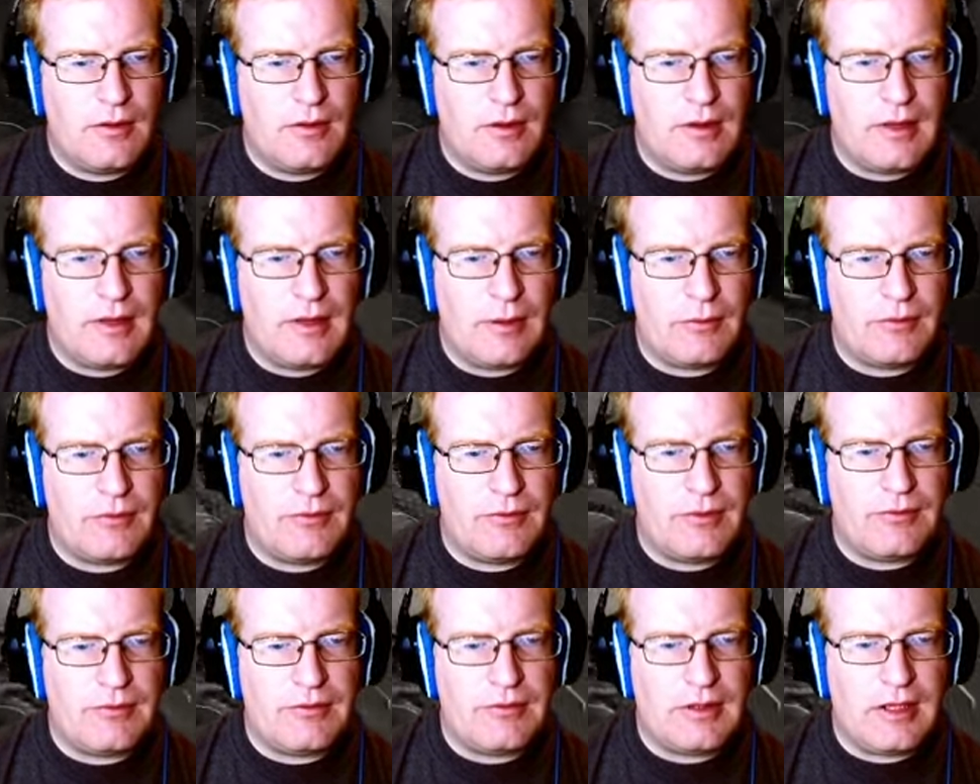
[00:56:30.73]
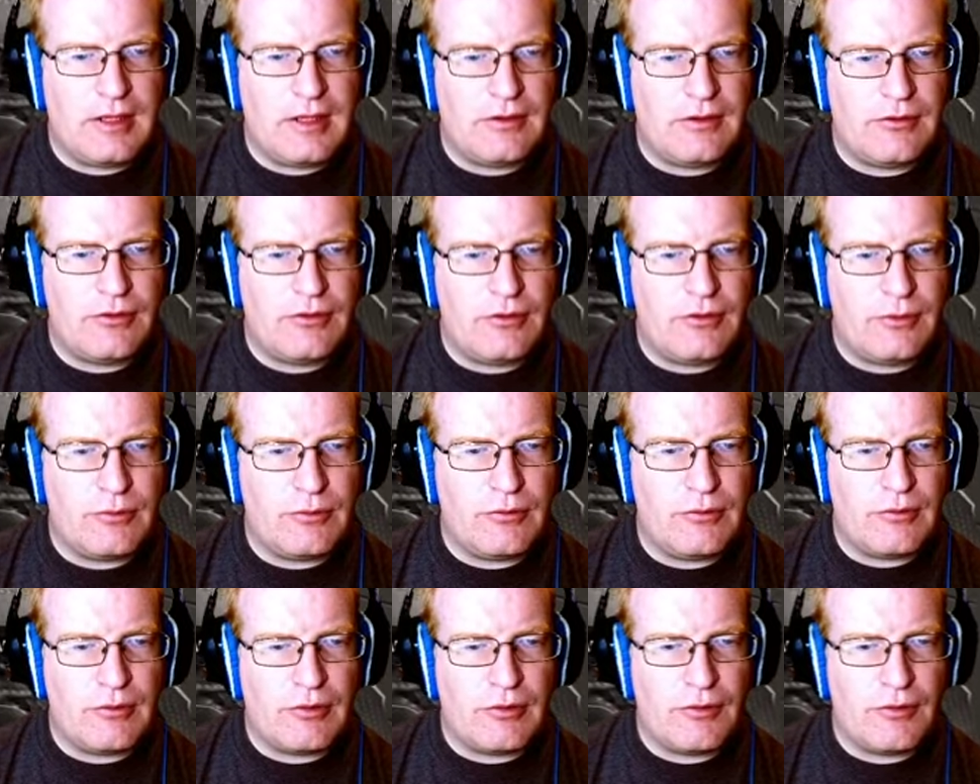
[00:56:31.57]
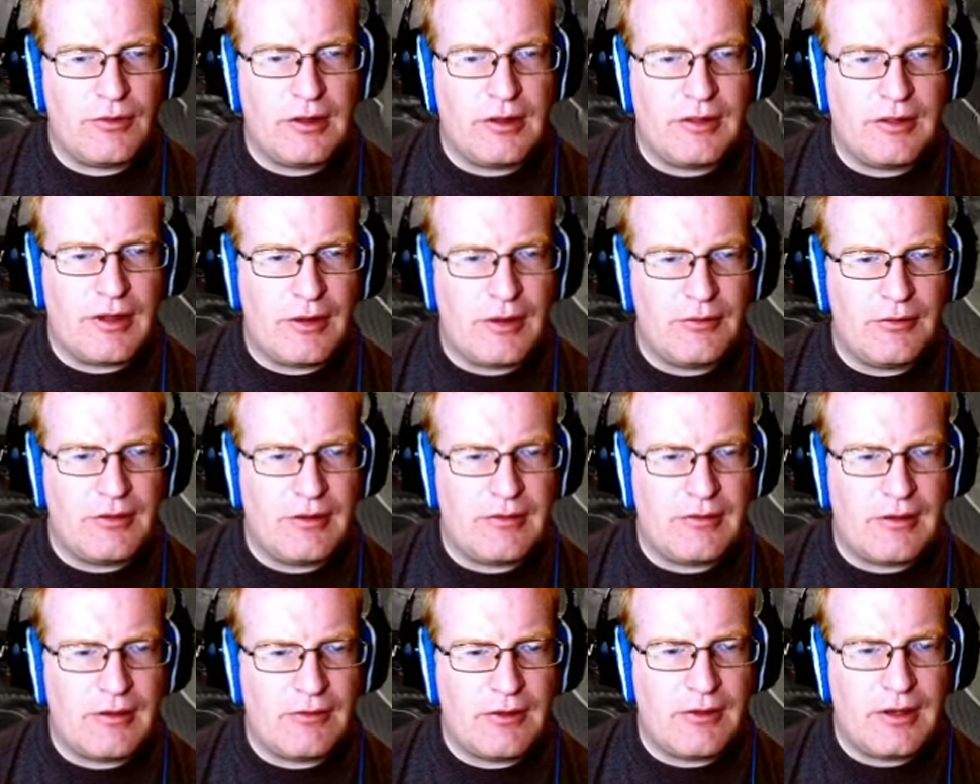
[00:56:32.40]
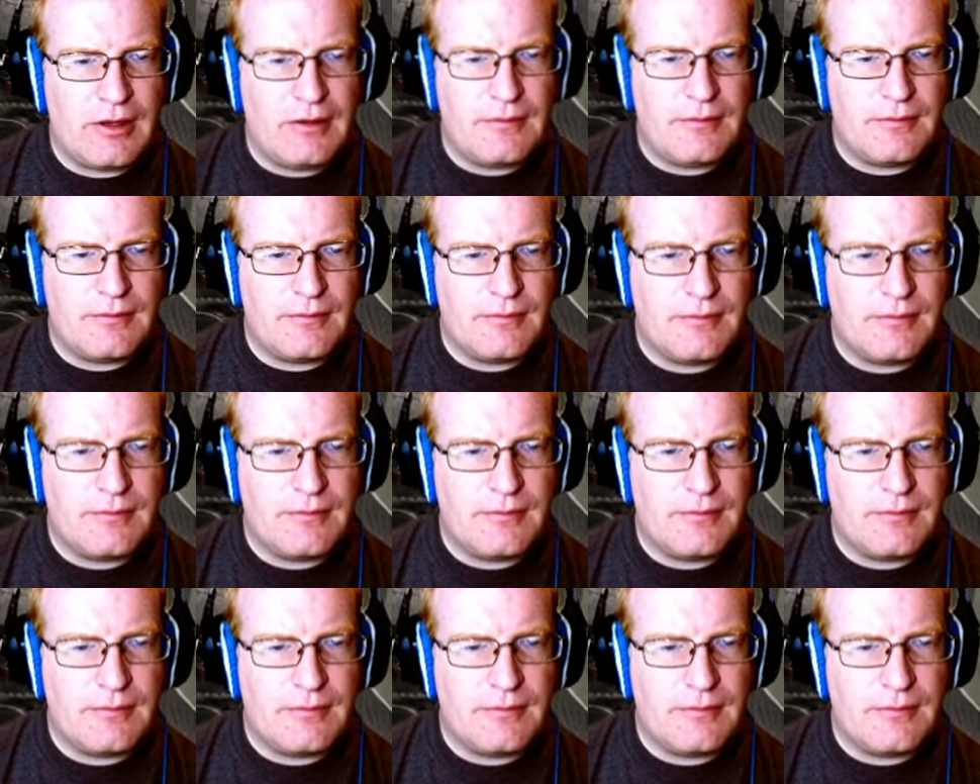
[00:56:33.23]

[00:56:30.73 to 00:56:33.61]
and that was fifty-eight point two. So thirty thousand. Is that right?